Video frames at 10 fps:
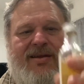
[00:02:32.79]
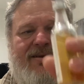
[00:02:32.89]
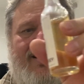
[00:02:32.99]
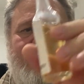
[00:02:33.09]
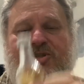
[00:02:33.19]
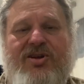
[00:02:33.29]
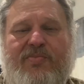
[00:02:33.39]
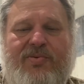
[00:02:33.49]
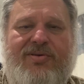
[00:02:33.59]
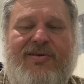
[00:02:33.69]
Nice
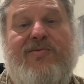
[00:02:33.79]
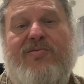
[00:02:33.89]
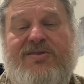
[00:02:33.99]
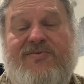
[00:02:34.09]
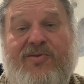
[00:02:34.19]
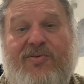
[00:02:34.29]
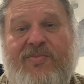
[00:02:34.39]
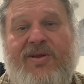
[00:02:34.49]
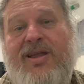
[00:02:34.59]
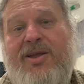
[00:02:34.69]
sample, of course,
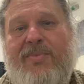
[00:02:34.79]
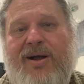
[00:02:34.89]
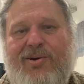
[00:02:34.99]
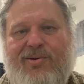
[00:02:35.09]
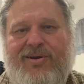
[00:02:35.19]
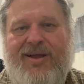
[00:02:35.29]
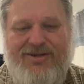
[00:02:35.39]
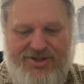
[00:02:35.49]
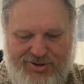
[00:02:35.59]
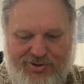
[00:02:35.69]
from my
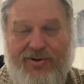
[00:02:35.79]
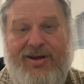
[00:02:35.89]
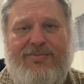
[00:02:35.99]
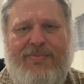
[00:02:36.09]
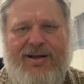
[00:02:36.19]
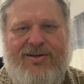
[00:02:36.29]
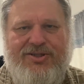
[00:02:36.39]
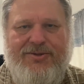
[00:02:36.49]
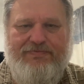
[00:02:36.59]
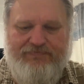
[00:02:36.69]
online store in
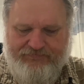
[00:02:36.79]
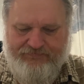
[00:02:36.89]
Belgium.